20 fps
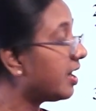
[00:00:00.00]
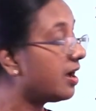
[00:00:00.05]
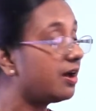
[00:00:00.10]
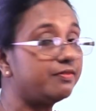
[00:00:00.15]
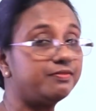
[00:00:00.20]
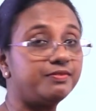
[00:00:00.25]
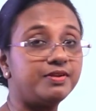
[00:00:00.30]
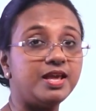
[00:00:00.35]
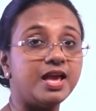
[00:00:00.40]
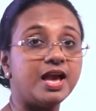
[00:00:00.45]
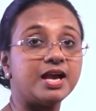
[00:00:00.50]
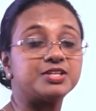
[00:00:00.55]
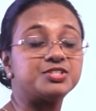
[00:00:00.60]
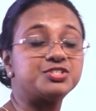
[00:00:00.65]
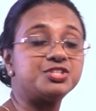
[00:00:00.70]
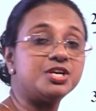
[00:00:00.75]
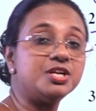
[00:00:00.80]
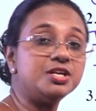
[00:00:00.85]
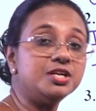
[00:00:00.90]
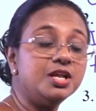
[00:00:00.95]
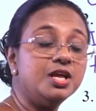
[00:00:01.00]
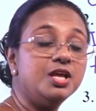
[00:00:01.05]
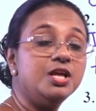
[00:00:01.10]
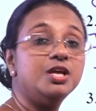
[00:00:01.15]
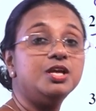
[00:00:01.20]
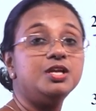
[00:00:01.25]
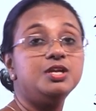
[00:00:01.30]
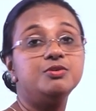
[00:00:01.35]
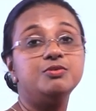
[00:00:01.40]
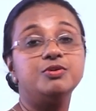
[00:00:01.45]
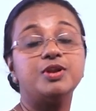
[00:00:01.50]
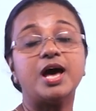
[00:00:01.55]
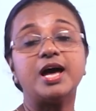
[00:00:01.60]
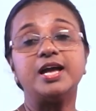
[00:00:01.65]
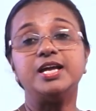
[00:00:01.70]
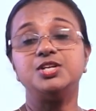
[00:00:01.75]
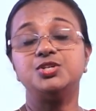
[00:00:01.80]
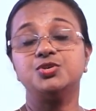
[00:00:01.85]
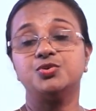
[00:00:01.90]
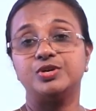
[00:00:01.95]
half reaction, you
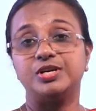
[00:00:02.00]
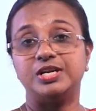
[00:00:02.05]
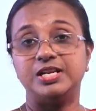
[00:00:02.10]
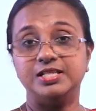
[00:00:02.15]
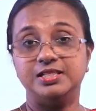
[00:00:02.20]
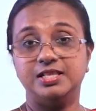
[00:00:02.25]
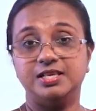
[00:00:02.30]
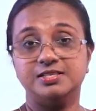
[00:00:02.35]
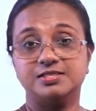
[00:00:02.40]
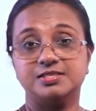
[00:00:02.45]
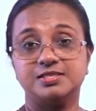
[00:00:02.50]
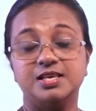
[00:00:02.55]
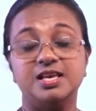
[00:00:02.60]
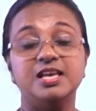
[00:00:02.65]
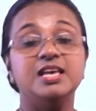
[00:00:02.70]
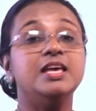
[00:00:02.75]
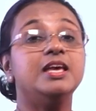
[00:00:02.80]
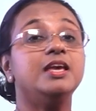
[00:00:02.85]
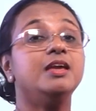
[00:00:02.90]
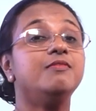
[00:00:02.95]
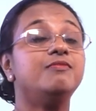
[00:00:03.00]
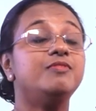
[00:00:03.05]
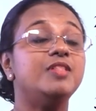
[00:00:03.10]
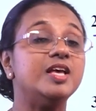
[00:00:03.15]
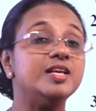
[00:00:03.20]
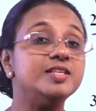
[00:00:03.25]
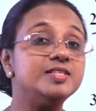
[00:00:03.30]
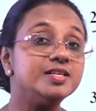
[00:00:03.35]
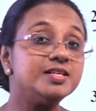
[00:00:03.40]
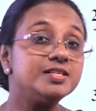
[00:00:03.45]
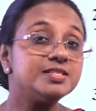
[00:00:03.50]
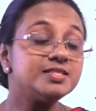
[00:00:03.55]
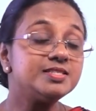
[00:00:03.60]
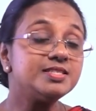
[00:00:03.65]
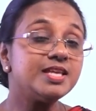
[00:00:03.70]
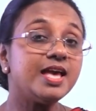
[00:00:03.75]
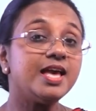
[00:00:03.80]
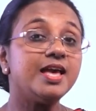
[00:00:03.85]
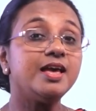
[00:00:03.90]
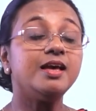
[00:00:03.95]
write only this. If they just
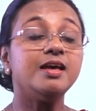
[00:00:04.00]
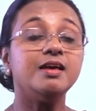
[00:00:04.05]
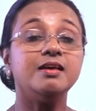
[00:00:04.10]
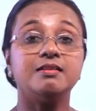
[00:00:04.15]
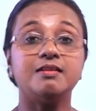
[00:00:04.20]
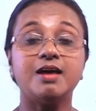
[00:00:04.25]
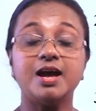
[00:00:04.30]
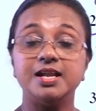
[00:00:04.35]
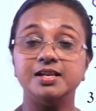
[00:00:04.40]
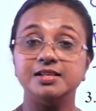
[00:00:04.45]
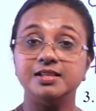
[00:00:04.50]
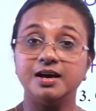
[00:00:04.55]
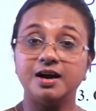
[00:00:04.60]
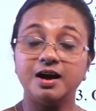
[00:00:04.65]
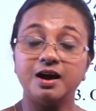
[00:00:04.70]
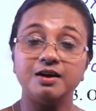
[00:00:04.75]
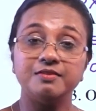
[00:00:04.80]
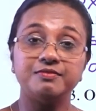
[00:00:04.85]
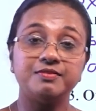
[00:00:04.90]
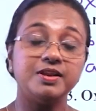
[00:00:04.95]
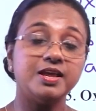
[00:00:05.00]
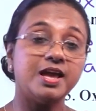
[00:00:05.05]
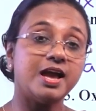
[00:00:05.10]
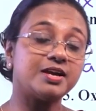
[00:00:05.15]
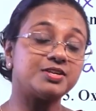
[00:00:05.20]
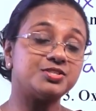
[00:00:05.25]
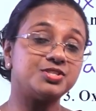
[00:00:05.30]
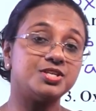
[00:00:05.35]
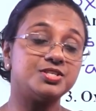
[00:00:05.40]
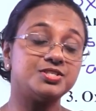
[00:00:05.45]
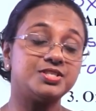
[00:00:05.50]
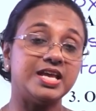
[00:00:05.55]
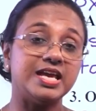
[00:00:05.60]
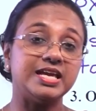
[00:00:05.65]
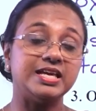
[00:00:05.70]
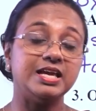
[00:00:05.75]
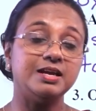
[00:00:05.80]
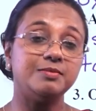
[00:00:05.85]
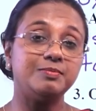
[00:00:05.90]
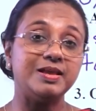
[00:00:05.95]
say, write the half reactions
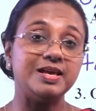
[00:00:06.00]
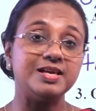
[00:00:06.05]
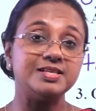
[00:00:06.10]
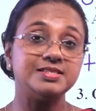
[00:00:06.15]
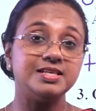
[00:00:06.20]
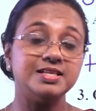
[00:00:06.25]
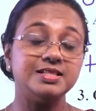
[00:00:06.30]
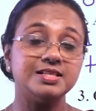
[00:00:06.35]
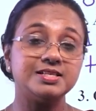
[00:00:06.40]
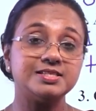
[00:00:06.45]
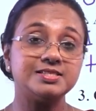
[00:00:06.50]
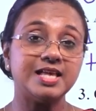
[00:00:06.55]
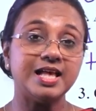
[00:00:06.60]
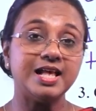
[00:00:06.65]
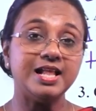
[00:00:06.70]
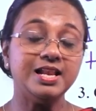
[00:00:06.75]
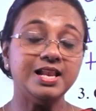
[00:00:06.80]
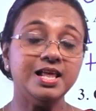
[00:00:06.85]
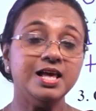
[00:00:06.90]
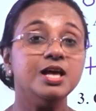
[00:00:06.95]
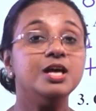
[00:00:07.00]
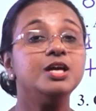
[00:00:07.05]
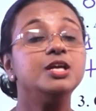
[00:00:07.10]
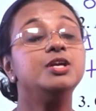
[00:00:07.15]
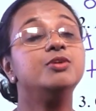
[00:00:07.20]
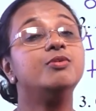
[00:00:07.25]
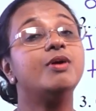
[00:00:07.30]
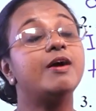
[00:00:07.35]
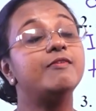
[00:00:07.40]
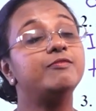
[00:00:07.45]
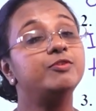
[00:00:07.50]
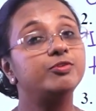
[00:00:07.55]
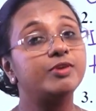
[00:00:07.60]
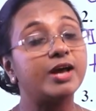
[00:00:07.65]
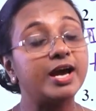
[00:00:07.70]
taking place in the cell, you have to